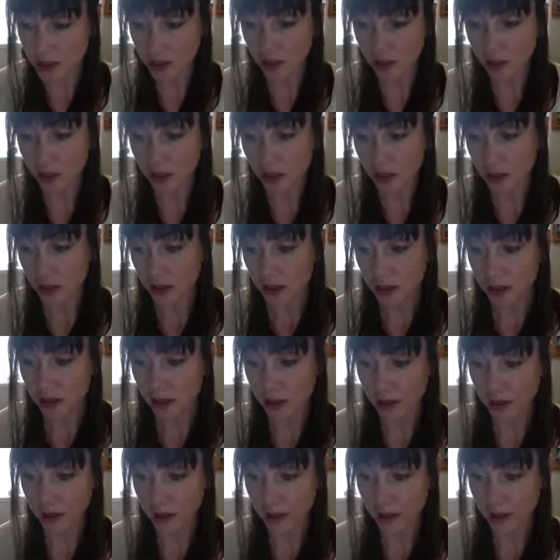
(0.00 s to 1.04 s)

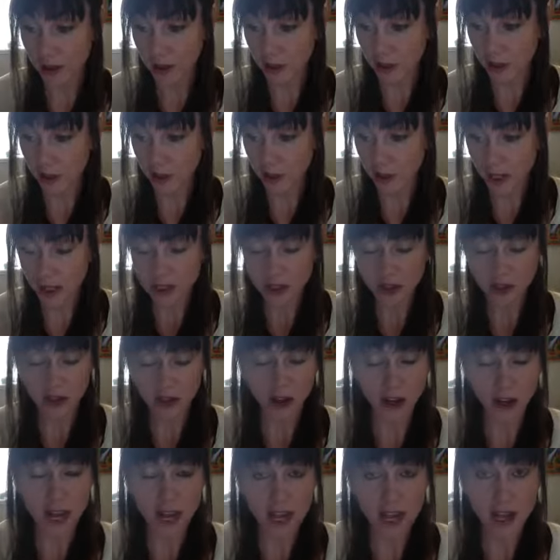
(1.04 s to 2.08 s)
their joints or
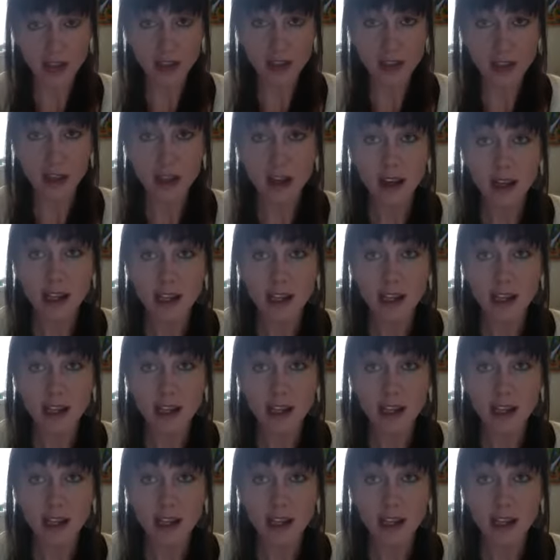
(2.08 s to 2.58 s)
their hands.